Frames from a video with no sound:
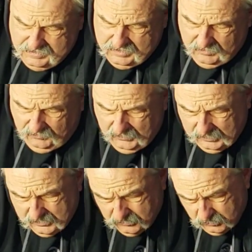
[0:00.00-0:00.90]
You gotta
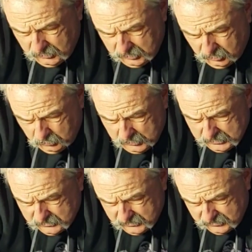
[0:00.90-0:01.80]
fight this one a little
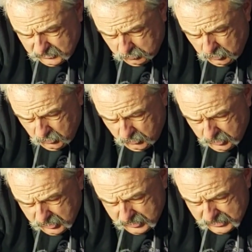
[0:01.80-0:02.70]
bit since it's broke.